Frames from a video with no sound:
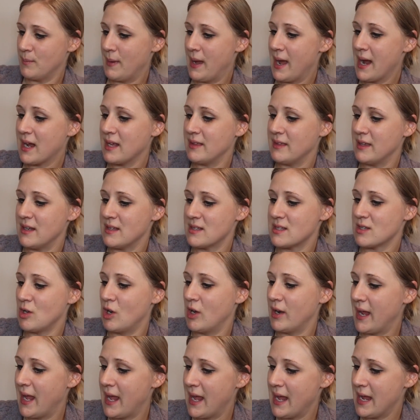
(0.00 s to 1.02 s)
the back and then it's
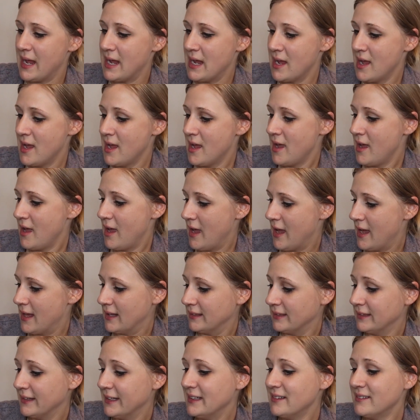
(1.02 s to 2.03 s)
got a, a
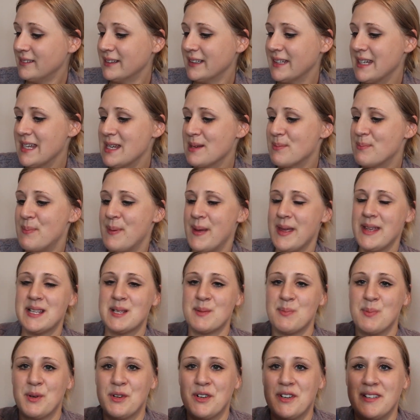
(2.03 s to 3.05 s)
little league
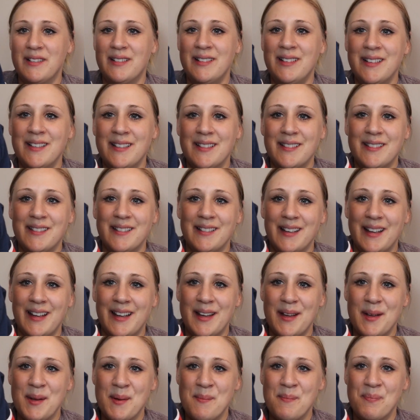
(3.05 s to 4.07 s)
baseball
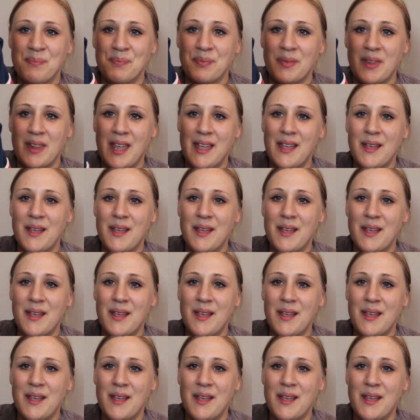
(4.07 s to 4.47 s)
um,